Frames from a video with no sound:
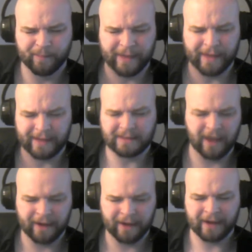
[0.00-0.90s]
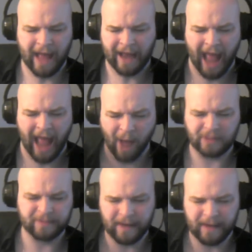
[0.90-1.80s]
being done and how
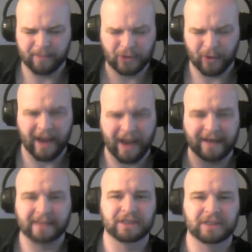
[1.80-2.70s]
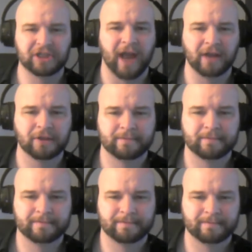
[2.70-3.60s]
it's being portrayed needs to change.
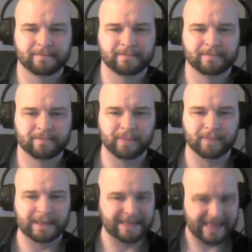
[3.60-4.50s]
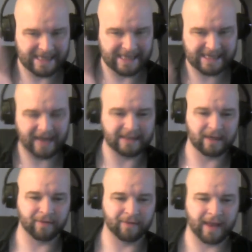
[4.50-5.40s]
Because this kind of
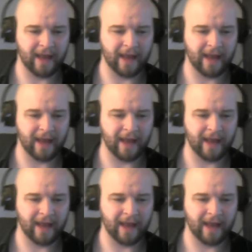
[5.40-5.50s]
stuff can't